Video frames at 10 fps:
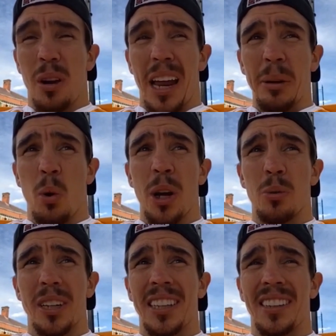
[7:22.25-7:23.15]
I know I
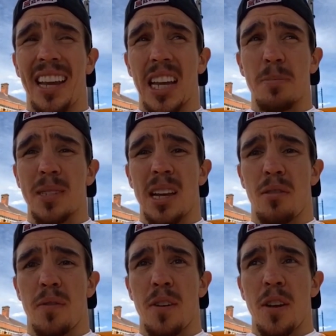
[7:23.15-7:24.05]
don't need to test
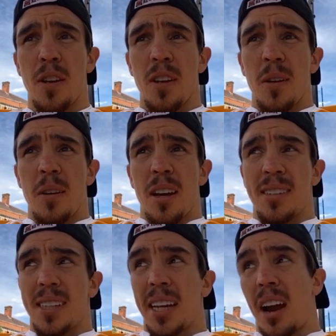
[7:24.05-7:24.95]
myself
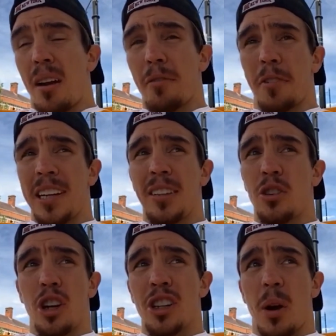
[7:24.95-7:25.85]
and see how I'm feeling
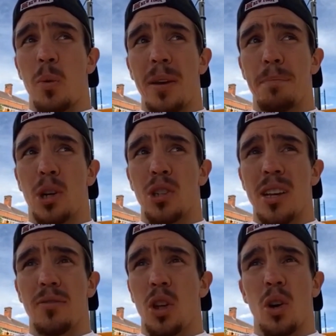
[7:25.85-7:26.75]
during that weight,
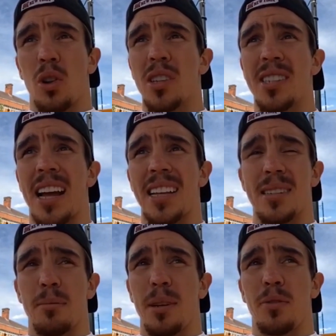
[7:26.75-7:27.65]
because I've done all the
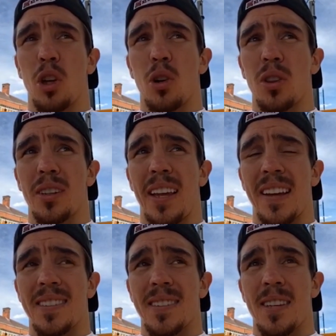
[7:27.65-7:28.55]
stats and we've done all the
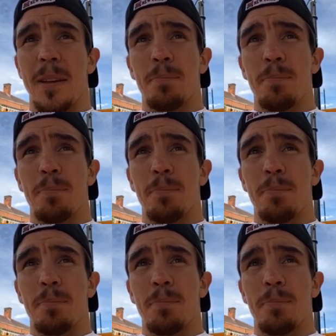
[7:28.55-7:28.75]
tests,